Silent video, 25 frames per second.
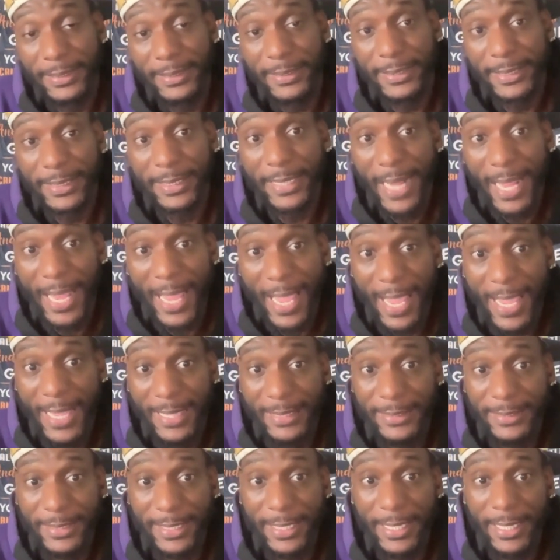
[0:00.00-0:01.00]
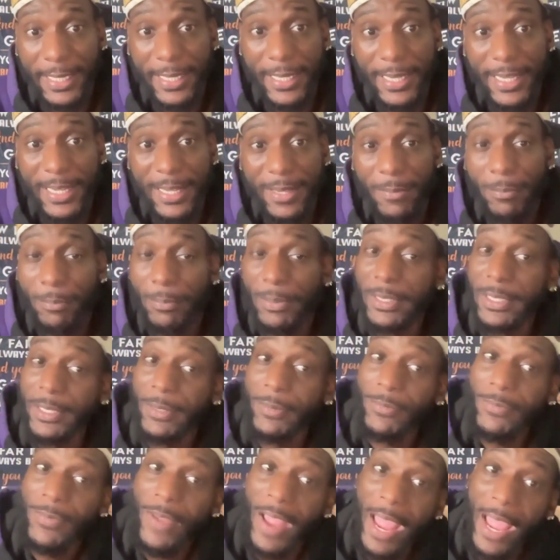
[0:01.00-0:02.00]
to that asset, but the
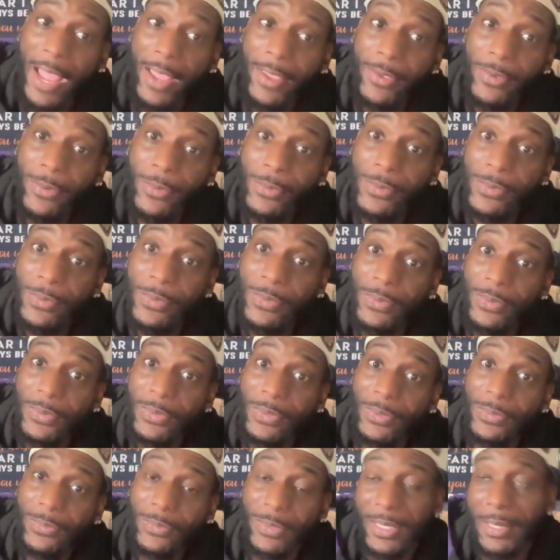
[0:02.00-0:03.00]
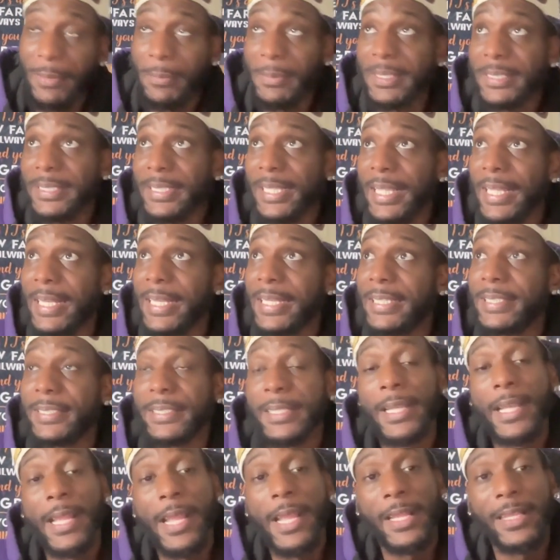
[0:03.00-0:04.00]
value, well, let me say this,
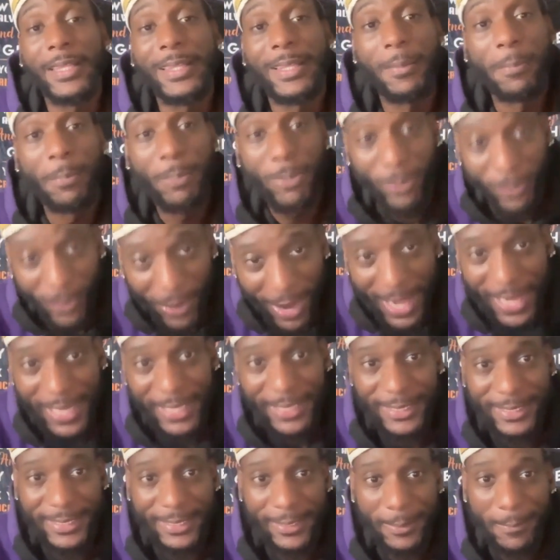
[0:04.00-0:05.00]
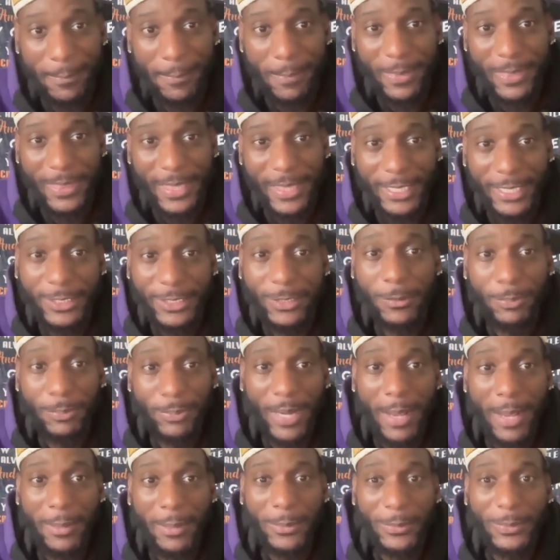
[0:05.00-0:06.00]
the price that you
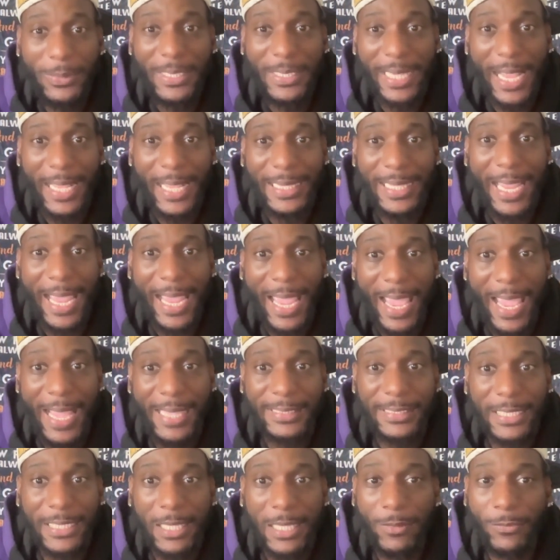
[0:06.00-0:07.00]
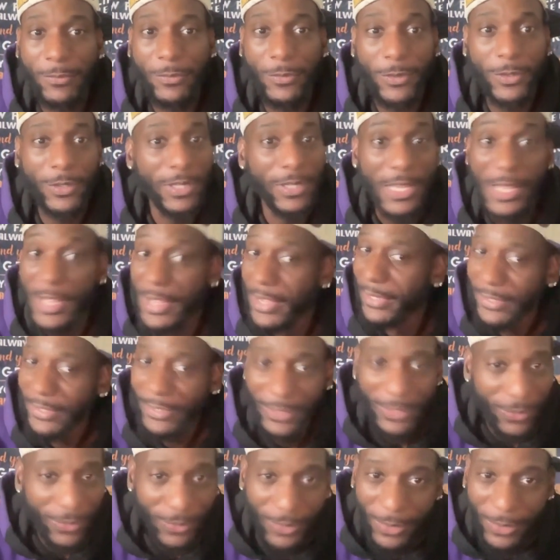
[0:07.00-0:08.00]
probably would have got that asset for
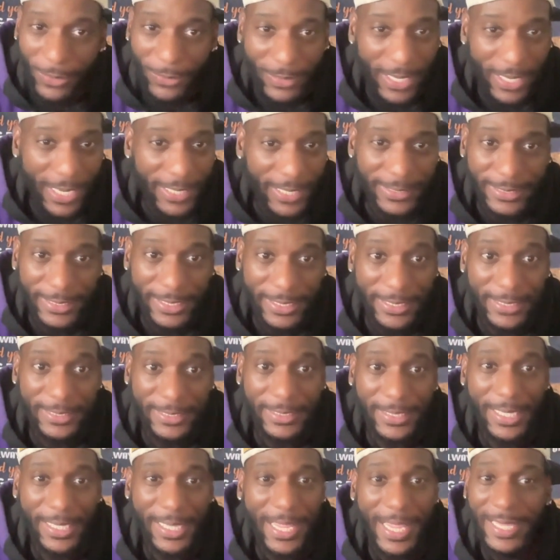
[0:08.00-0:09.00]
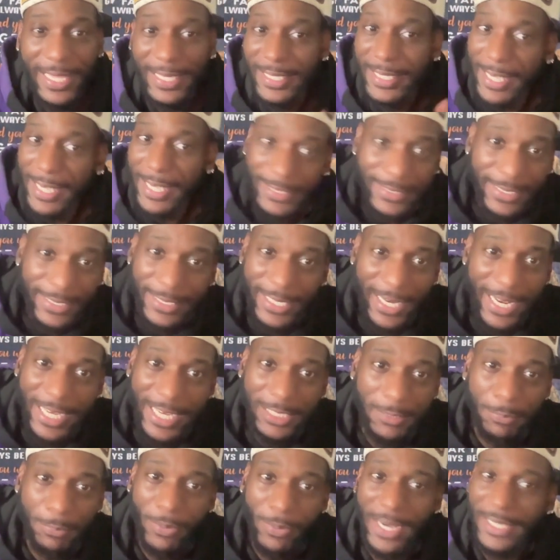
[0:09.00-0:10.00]
no longer exists.
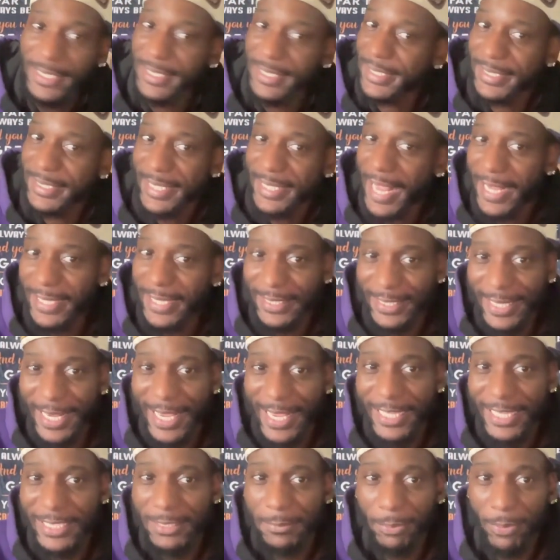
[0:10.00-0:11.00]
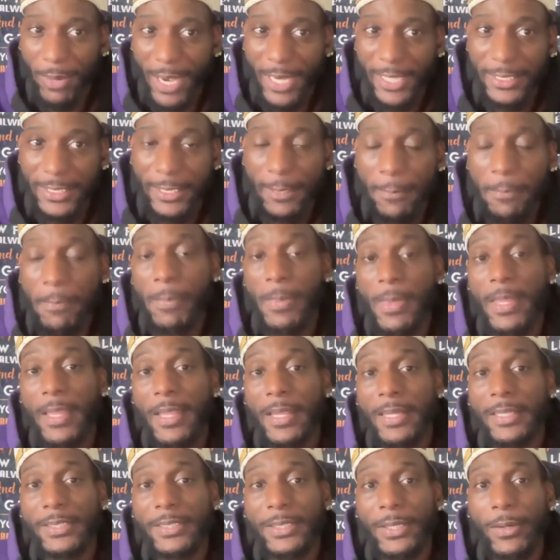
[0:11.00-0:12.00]
Yesterday's price is not today's price.
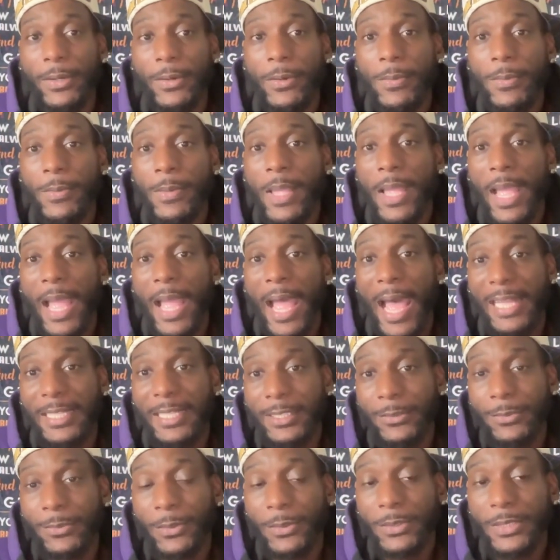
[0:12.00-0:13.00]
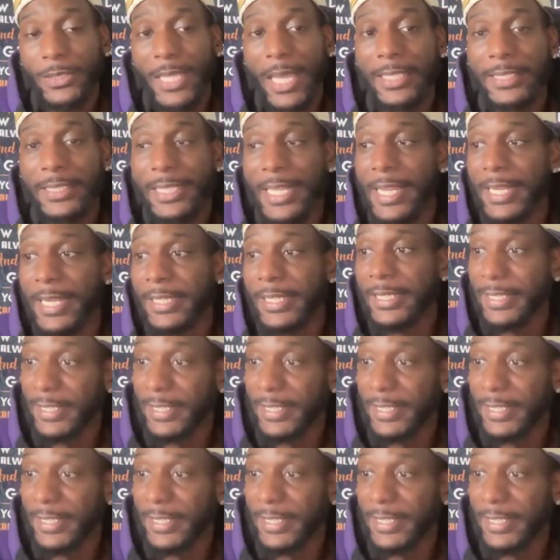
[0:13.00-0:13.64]
So I just want y'all to take